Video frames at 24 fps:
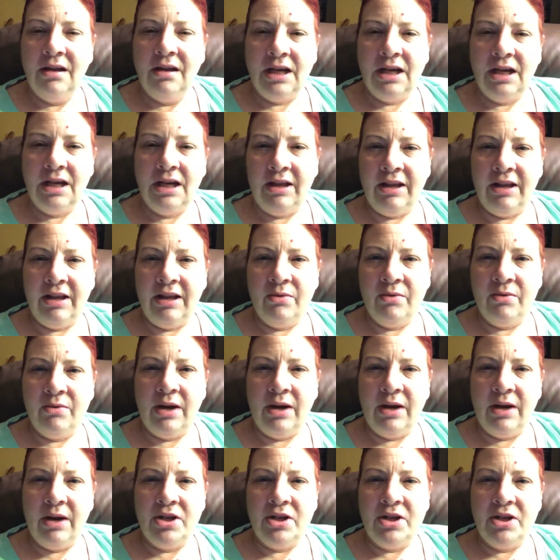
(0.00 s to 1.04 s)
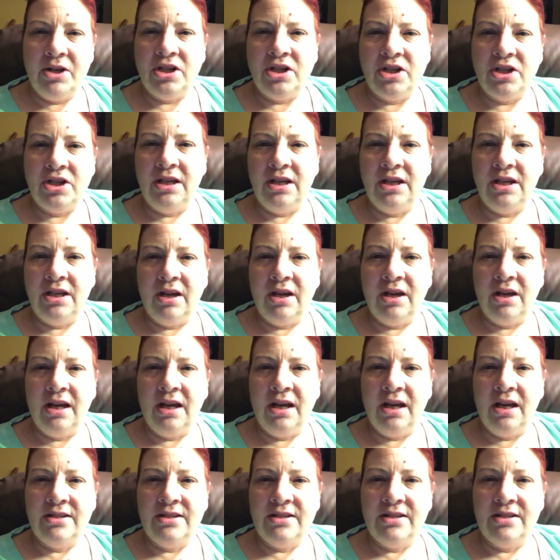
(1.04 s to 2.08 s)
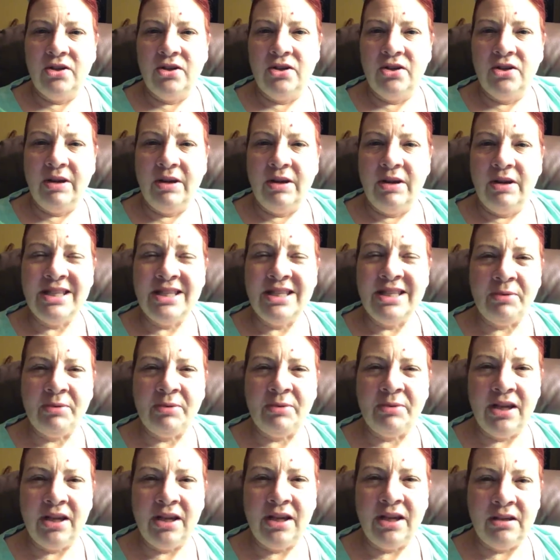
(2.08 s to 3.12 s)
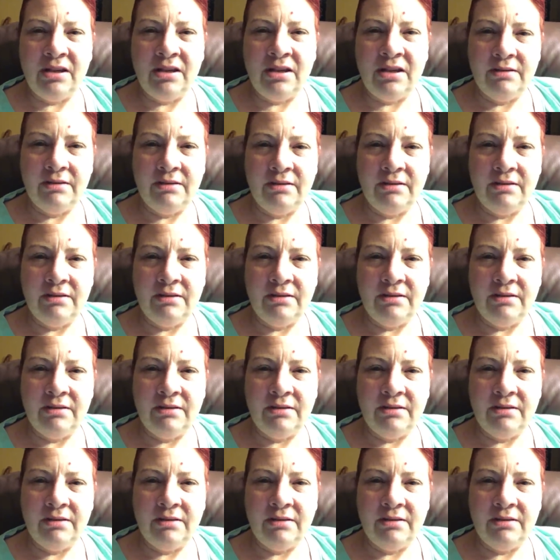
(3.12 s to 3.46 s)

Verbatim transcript: I like the one on West Jenny near Getty's. They're usually is it pretty good?